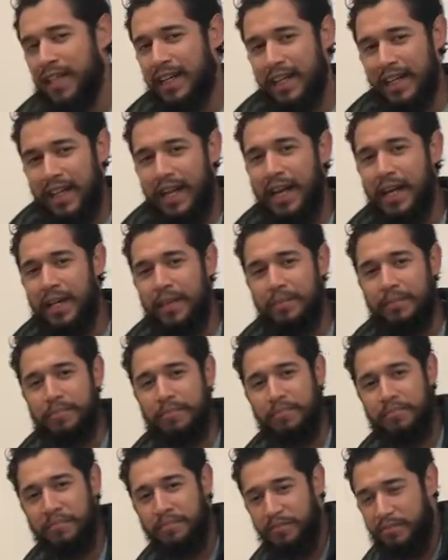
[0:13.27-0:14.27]
to climb."
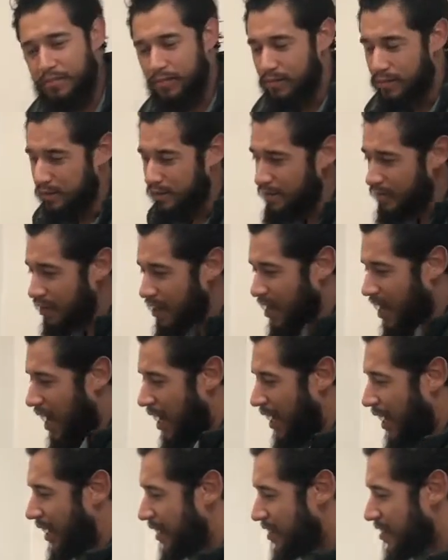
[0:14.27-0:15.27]

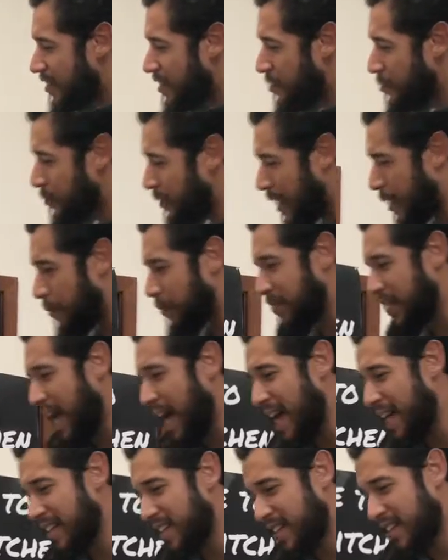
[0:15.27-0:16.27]
I like this one. I was
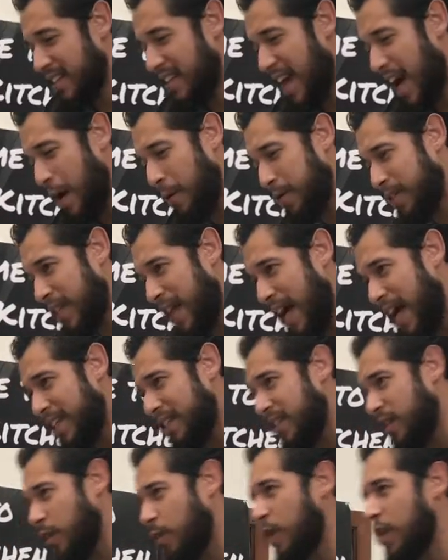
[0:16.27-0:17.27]

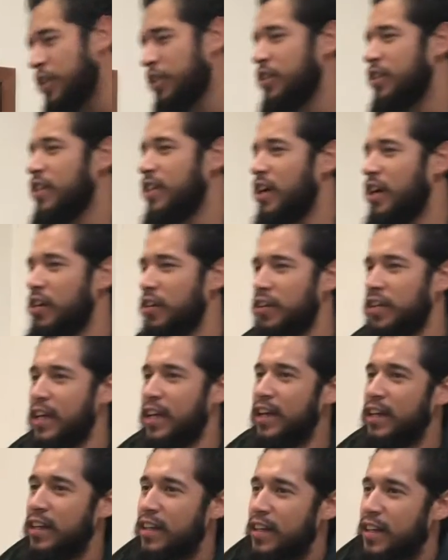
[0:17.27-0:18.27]
asked a question the other
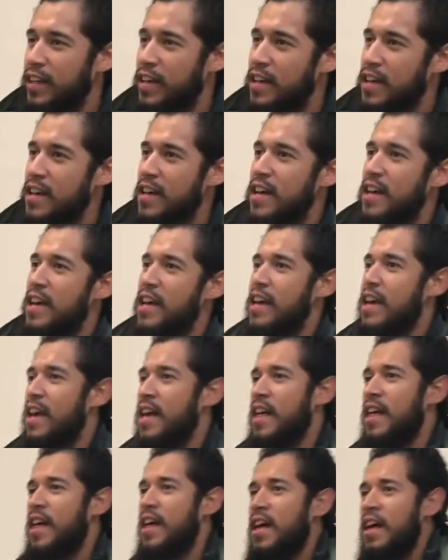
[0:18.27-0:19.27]
day.
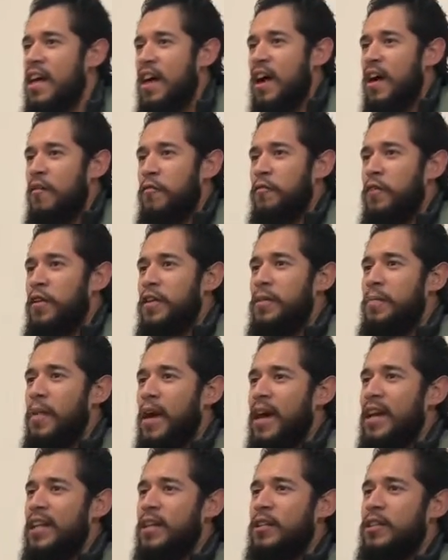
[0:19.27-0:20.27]
A friend of
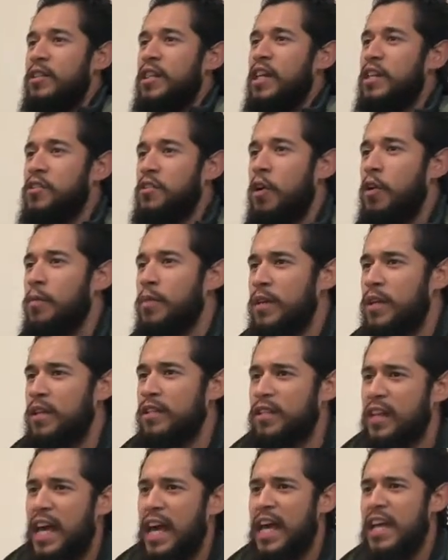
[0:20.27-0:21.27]
mine, he told me,
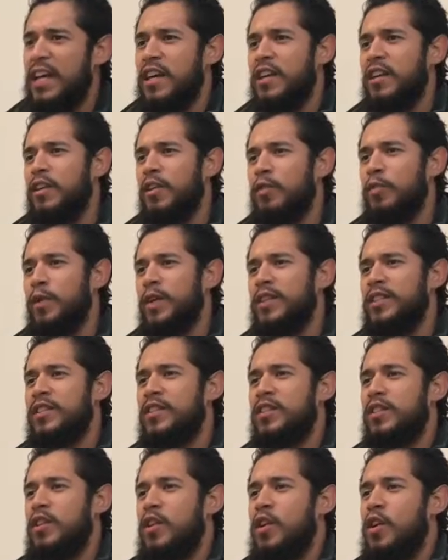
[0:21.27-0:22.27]
he's like, "Hey,
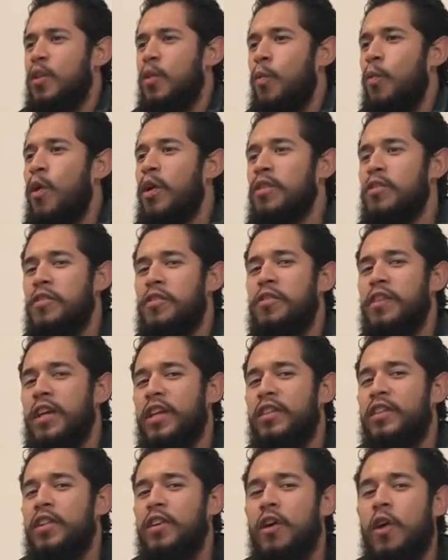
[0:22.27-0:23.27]
what do you
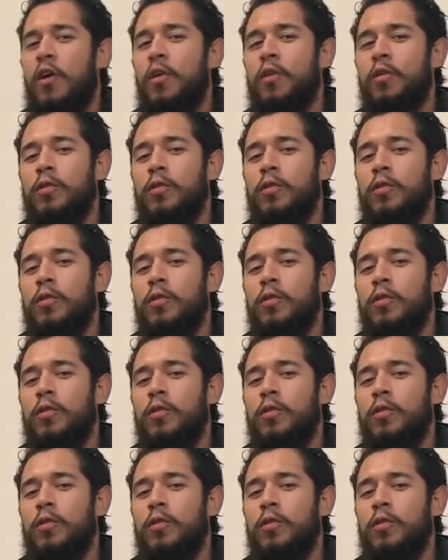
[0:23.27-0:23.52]
think the